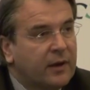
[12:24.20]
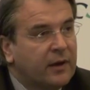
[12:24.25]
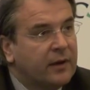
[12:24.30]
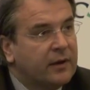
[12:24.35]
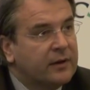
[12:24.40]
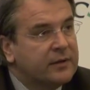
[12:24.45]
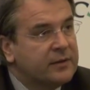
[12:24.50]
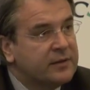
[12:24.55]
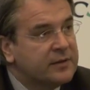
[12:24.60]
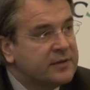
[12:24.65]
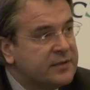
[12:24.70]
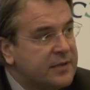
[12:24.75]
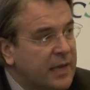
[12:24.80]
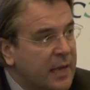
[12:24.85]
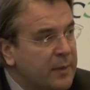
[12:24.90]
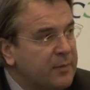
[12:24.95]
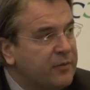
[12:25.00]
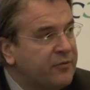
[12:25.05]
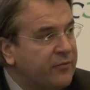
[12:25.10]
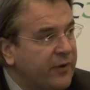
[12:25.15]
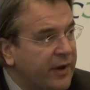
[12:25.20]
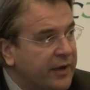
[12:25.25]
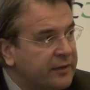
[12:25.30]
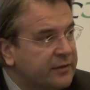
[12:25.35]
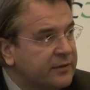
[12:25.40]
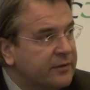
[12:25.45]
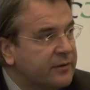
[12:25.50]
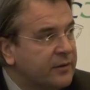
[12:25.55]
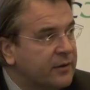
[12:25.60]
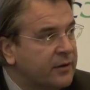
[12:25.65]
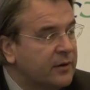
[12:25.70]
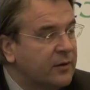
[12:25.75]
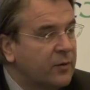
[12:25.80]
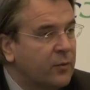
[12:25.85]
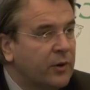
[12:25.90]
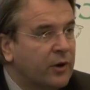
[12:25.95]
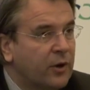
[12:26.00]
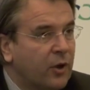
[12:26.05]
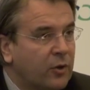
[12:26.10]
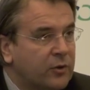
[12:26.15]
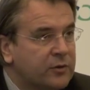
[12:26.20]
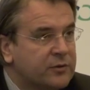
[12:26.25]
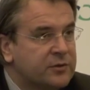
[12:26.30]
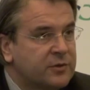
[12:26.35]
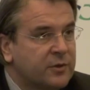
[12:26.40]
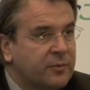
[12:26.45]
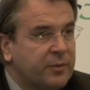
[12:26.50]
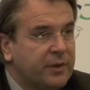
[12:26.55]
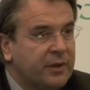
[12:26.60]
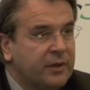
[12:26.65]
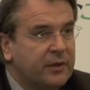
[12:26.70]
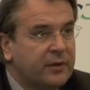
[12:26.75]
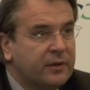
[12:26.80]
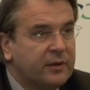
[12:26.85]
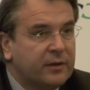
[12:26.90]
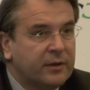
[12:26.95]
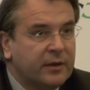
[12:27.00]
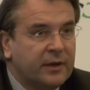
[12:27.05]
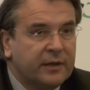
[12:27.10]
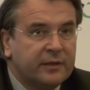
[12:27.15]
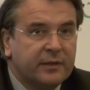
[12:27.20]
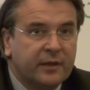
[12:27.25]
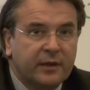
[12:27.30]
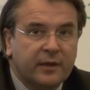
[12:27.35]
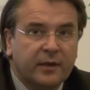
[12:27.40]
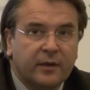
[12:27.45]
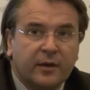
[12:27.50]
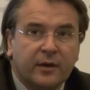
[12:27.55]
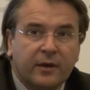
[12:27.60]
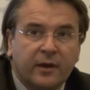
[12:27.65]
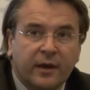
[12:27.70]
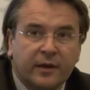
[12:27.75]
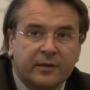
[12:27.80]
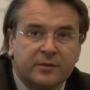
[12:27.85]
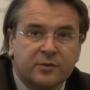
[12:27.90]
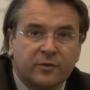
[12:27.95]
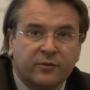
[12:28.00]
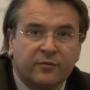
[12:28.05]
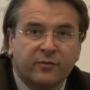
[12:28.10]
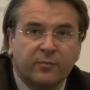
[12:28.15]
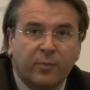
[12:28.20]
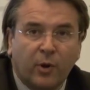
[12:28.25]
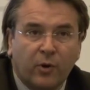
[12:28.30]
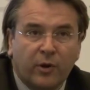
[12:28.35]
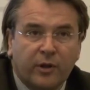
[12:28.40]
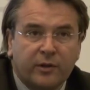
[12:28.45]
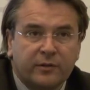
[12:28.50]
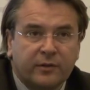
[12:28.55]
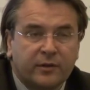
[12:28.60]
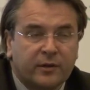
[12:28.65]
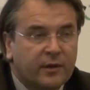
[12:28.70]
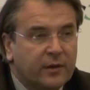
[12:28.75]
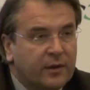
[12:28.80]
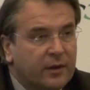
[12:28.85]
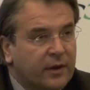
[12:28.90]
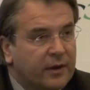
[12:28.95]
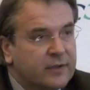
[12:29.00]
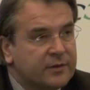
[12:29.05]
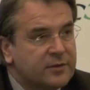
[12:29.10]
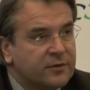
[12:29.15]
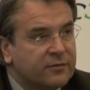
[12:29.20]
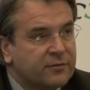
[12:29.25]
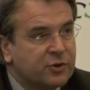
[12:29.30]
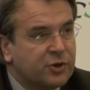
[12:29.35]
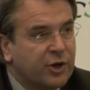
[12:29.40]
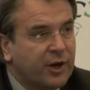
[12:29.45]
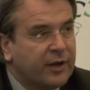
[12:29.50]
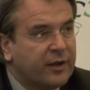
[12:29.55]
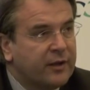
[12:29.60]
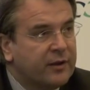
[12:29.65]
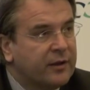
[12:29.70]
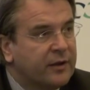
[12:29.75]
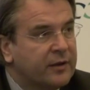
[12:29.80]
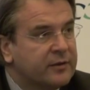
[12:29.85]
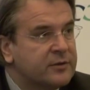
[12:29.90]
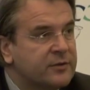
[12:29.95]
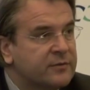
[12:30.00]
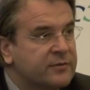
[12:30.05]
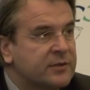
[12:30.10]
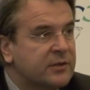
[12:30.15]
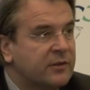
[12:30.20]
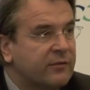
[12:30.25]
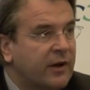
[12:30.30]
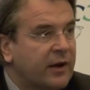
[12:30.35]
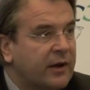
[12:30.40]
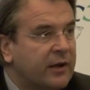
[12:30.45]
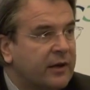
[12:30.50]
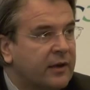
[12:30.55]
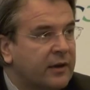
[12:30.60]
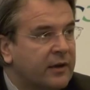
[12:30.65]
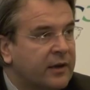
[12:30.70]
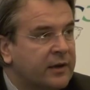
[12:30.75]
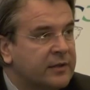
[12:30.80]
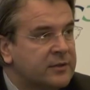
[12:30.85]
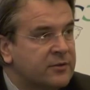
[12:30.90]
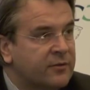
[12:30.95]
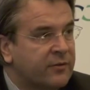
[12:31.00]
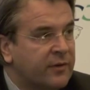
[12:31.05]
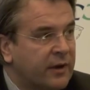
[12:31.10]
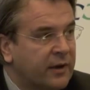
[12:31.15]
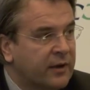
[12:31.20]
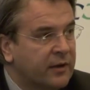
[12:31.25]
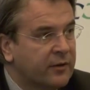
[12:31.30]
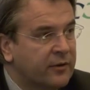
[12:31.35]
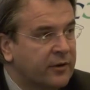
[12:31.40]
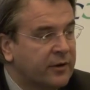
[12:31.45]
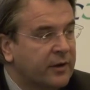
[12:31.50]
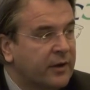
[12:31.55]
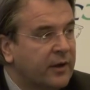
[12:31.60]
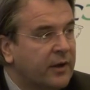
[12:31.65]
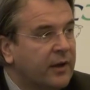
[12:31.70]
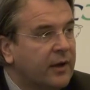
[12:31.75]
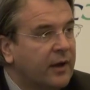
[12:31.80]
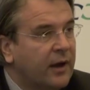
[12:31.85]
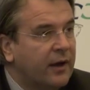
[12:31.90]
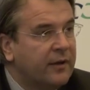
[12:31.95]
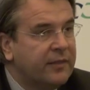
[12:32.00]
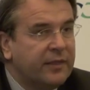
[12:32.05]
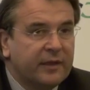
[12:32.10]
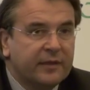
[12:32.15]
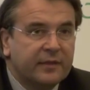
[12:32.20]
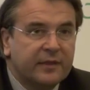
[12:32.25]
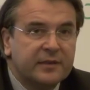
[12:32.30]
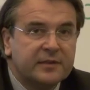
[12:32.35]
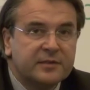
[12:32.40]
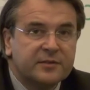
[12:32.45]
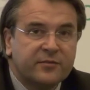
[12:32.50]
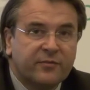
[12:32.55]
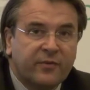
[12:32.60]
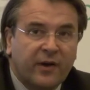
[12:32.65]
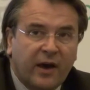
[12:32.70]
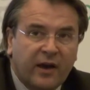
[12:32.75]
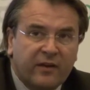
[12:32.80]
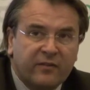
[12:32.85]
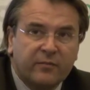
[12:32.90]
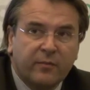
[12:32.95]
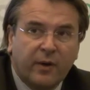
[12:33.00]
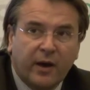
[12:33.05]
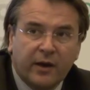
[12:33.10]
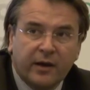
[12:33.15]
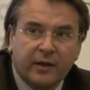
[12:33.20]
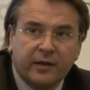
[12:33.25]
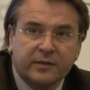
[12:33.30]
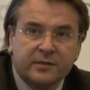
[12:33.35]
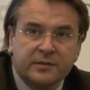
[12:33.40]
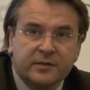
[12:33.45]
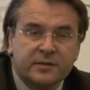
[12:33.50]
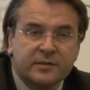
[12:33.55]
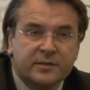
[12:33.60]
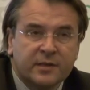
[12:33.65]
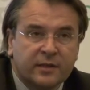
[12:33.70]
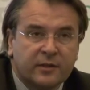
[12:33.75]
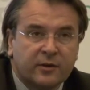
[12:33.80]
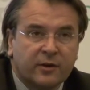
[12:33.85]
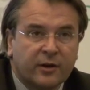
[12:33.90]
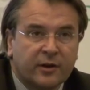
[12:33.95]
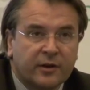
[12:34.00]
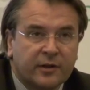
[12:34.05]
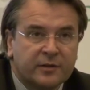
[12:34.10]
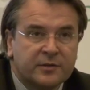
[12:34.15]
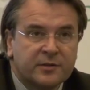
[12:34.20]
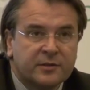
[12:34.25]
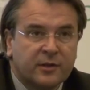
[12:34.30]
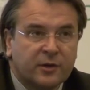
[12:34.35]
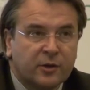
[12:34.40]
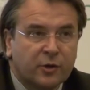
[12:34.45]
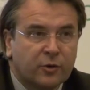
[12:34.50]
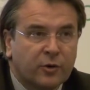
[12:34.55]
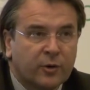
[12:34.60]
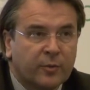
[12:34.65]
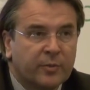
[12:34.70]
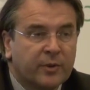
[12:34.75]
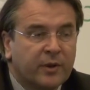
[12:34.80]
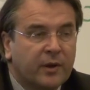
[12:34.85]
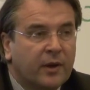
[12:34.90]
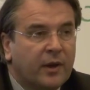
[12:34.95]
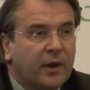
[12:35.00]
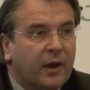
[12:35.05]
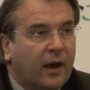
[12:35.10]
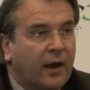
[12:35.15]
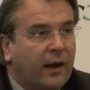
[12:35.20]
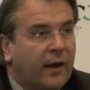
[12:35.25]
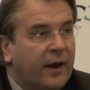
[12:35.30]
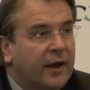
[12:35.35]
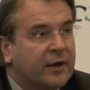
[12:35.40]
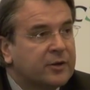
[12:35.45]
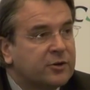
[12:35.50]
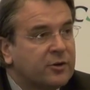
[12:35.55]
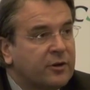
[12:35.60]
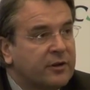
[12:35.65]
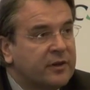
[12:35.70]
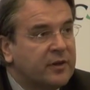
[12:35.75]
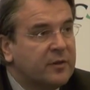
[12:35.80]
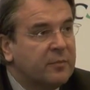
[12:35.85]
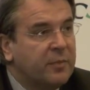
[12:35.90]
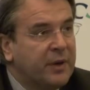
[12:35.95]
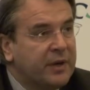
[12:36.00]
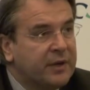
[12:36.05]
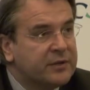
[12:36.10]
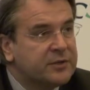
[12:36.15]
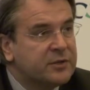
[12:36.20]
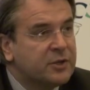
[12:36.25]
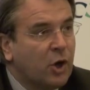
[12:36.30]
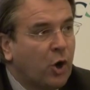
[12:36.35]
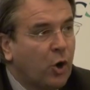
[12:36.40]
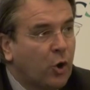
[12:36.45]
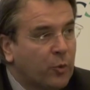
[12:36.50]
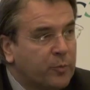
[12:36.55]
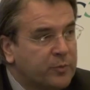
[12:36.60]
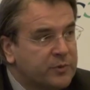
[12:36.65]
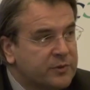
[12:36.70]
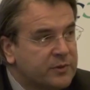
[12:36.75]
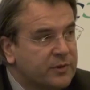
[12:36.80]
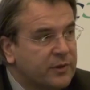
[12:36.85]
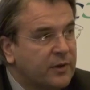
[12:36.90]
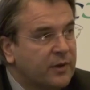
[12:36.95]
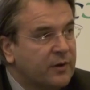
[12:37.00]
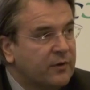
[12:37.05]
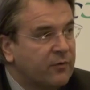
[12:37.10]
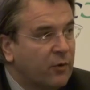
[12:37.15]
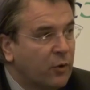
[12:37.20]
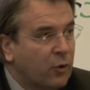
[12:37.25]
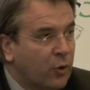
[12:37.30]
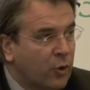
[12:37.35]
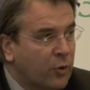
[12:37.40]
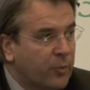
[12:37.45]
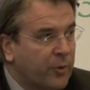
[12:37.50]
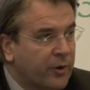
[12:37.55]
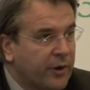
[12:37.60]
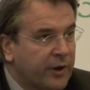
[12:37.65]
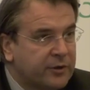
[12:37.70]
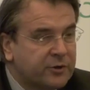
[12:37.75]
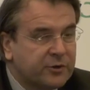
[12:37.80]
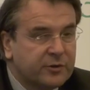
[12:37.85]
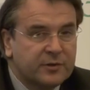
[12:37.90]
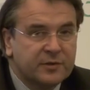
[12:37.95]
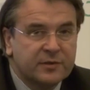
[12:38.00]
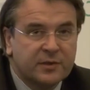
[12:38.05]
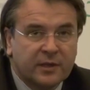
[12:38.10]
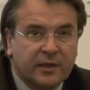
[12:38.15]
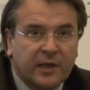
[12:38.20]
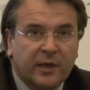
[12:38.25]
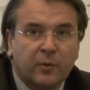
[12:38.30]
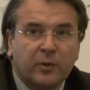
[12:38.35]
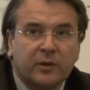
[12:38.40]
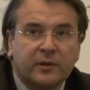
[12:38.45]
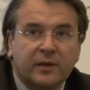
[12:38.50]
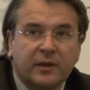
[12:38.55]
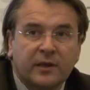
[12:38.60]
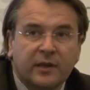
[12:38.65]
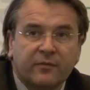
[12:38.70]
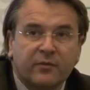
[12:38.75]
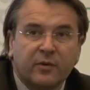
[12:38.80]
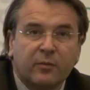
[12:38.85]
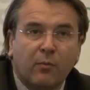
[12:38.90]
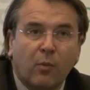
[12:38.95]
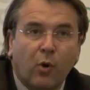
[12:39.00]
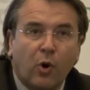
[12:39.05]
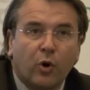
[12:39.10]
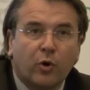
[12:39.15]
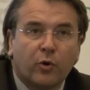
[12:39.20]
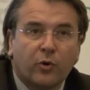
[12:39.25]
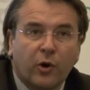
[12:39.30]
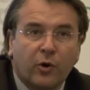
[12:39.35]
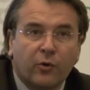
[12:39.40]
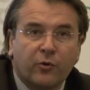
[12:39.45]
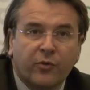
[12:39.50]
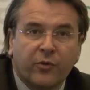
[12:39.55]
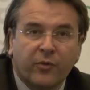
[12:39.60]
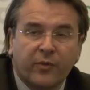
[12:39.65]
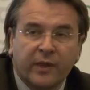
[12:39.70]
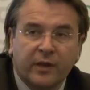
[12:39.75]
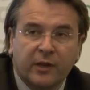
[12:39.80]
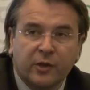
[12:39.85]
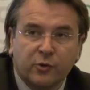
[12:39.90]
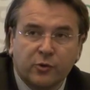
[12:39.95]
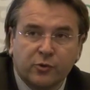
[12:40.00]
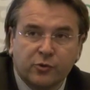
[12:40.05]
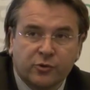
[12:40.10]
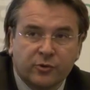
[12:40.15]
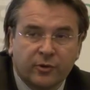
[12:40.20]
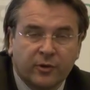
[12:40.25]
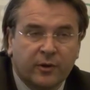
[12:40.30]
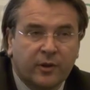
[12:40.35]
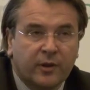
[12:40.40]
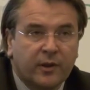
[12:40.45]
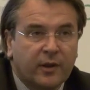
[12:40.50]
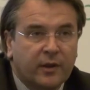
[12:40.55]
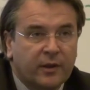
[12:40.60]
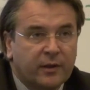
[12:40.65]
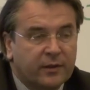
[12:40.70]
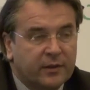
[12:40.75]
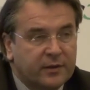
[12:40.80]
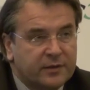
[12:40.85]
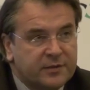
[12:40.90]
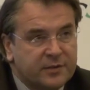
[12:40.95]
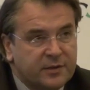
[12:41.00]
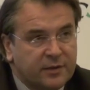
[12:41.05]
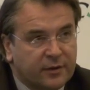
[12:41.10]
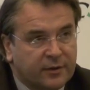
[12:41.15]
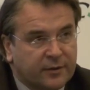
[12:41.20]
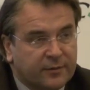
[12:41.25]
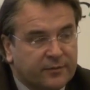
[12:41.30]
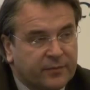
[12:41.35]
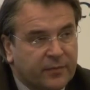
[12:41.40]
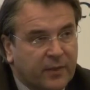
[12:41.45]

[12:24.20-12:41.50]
Uh, the same fate uh, will also be hitting heads of Poland, heads of Czech, heads of Slovakia, heads of Hungary. I think these five markets in Central and Eastern Europe are actually the biggest hopes for corporations that they will deliver more growth than usual this year.